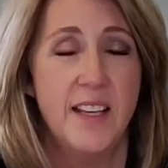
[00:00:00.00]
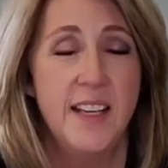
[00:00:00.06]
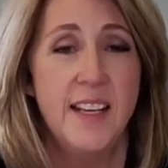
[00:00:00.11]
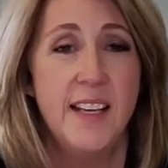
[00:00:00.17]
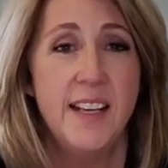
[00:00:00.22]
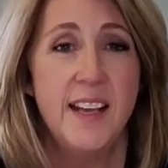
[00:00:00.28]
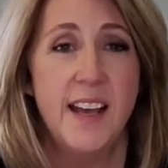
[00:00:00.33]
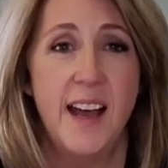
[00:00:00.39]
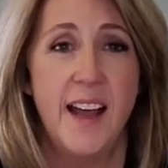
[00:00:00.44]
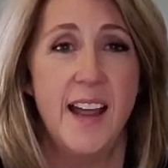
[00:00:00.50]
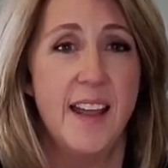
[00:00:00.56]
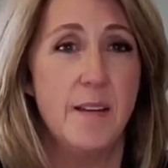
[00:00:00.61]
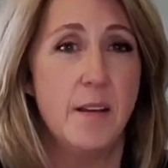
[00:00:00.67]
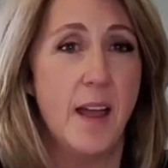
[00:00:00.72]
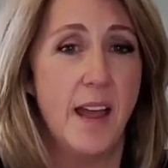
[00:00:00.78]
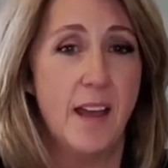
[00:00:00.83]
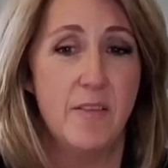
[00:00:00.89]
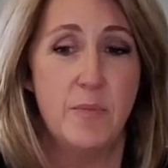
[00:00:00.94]
I
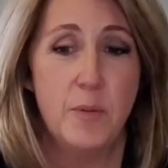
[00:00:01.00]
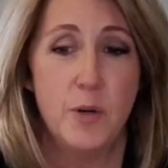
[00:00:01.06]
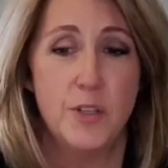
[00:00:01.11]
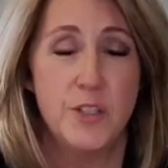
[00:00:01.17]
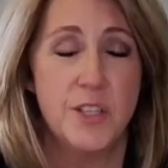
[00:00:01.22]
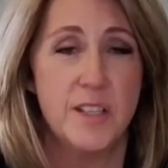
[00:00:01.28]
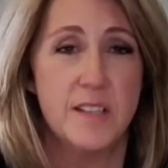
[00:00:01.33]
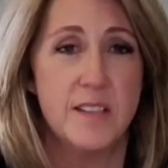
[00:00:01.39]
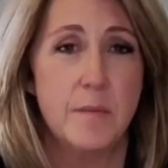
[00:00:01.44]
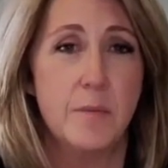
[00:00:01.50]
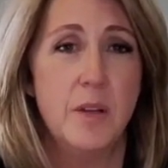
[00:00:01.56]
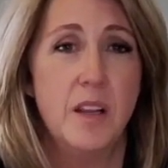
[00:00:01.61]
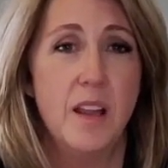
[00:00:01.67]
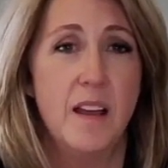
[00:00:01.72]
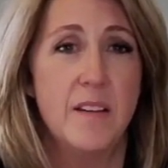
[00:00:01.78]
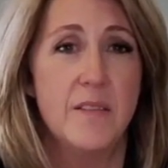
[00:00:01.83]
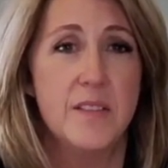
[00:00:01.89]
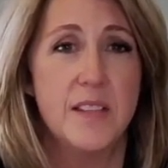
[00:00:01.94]
have purchased some
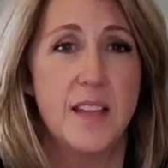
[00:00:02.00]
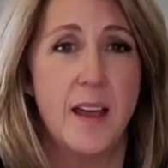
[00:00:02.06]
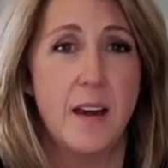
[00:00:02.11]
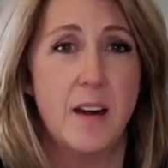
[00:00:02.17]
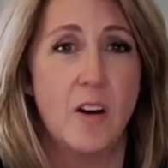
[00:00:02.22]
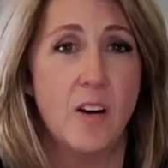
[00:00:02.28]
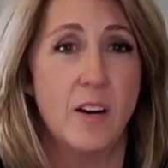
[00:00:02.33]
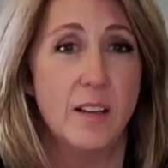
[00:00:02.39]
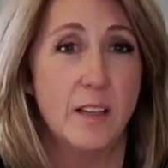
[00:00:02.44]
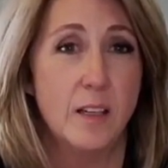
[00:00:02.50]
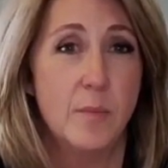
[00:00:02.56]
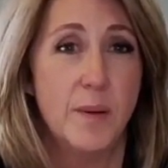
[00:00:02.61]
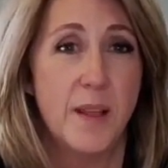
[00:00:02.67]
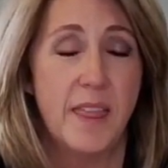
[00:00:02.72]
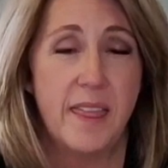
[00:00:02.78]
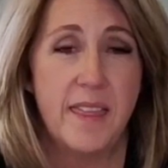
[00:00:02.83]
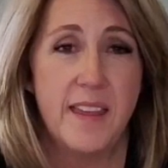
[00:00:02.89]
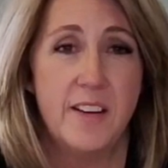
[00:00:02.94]
gloves that are a little bit
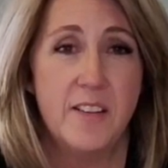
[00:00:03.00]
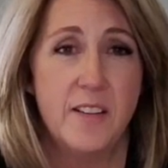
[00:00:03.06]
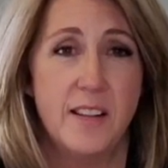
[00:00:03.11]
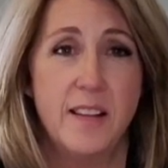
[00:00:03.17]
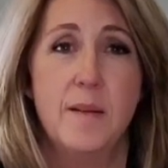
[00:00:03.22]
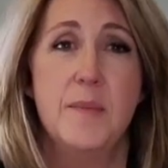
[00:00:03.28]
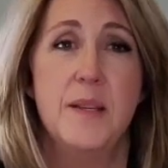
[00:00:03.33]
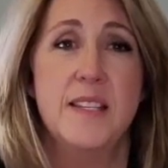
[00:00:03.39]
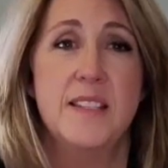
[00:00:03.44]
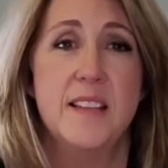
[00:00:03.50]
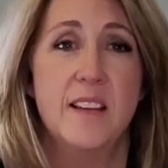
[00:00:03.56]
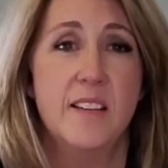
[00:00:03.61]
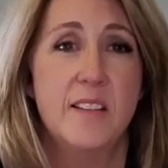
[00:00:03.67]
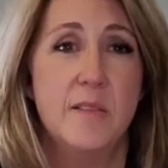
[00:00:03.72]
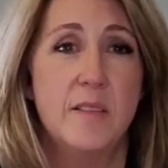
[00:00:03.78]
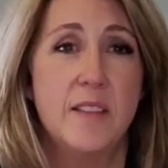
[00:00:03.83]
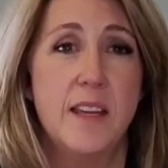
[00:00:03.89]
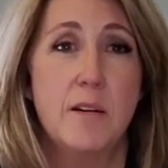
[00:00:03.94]
thinner, and let me tell
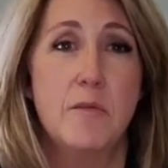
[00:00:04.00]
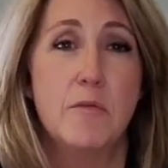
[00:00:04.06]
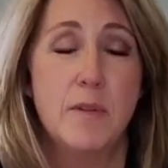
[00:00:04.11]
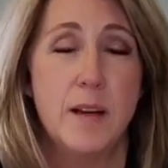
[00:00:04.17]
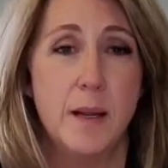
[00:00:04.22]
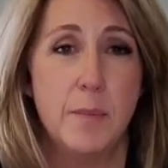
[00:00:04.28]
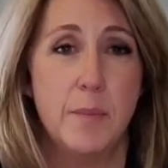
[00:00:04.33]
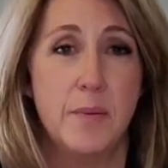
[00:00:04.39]
you, they rip.